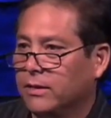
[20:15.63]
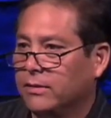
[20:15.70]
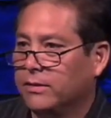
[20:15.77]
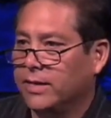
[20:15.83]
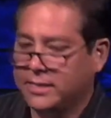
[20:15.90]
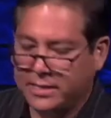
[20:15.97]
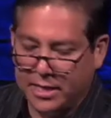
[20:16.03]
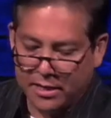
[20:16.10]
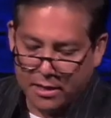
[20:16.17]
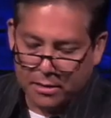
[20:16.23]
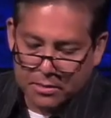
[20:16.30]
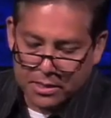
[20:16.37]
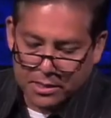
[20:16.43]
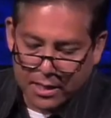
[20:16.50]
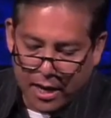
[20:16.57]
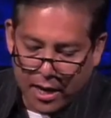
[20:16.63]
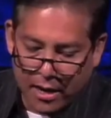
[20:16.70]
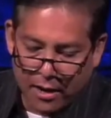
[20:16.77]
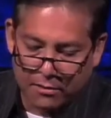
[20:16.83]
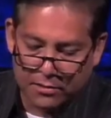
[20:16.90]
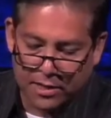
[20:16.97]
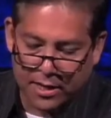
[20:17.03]
They see
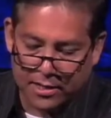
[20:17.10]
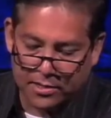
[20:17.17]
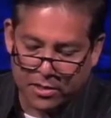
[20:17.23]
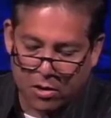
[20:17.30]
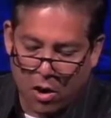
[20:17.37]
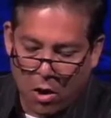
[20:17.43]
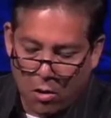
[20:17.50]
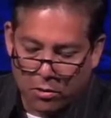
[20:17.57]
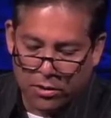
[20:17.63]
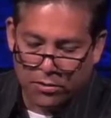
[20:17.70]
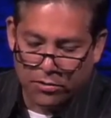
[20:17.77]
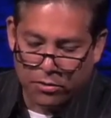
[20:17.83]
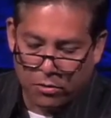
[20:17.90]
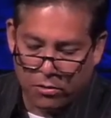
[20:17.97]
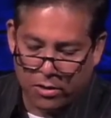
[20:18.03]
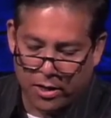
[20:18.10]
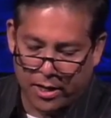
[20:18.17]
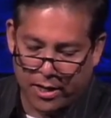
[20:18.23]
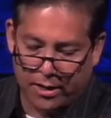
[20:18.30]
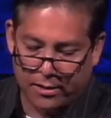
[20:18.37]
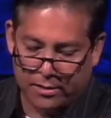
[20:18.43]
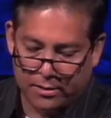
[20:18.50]
themselves as their own
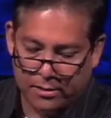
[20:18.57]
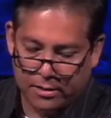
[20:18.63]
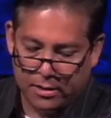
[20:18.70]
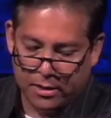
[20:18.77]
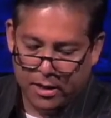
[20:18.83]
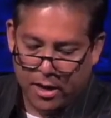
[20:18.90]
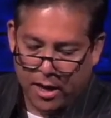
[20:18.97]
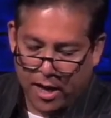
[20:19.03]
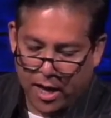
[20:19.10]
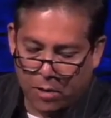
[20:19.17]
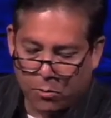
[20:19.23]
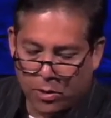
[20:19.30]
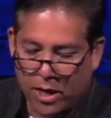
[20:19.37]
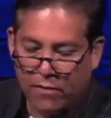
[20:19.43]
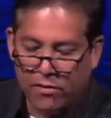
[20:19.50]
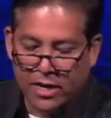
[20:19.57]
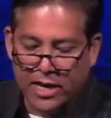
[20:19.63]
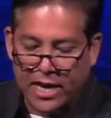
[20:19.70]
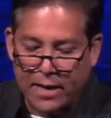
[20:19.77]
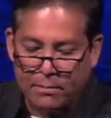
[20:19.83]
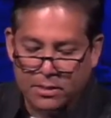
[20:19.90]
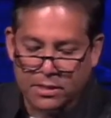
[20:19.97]
authority. And whatever
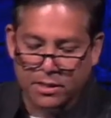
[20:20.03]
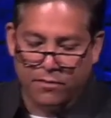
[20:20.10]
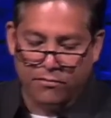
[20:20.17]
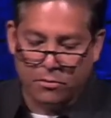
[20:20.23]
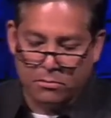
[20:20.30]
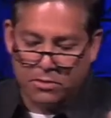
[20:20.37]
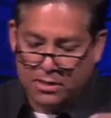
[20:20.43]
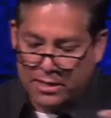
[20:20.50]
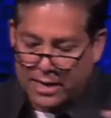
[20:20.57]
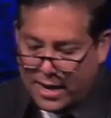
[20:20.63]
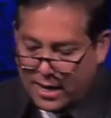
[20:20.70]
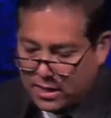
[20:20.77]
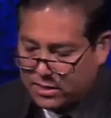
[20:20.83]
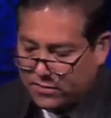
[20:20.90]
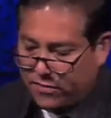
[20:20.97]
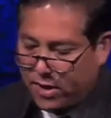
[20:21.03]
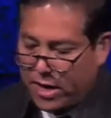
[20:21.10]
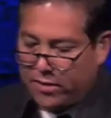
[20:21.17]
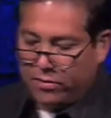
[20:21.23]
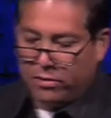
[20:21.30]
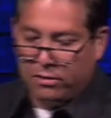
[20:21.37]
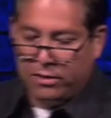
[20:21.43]
keeps them from
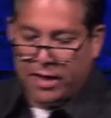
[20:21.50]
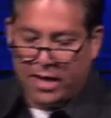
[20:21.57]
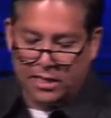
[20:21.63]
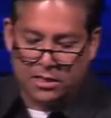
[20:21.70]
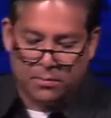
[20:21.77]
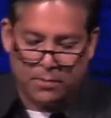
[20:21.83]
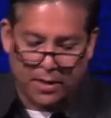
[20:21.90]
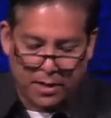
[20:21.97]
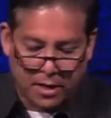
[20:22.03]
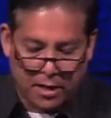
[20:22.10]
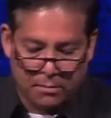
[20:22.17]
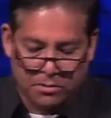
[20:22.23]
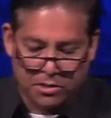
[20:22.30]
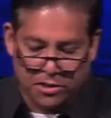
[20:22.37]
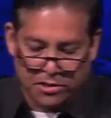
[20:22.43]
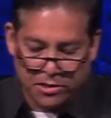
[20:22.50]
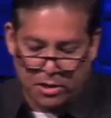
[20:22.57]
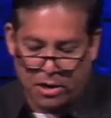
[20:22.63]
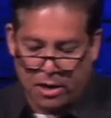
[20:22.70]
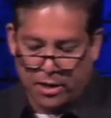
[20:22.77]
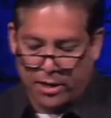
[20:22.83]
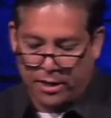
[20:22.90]
satisfying their lust becomes the
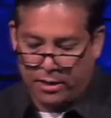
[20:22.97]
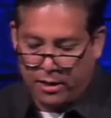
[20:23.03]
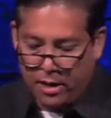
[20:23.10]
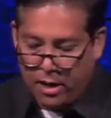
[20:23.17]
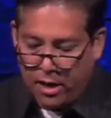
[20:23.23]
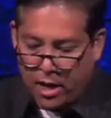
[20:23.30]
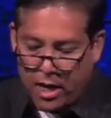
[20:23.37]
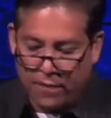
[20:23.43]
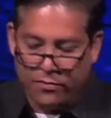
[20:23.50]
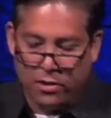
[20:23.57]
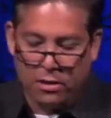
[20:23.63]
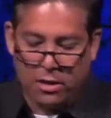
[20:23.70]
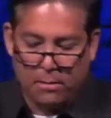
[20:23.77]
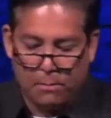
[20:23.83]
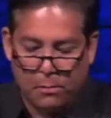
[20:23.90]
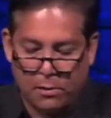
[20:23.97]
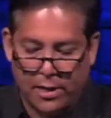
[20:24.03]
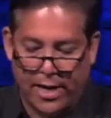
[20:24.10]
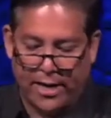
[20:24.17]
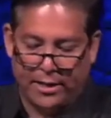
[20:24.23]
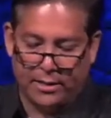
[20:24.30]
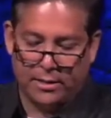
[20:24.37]
target of their
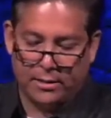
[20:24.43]
complaint.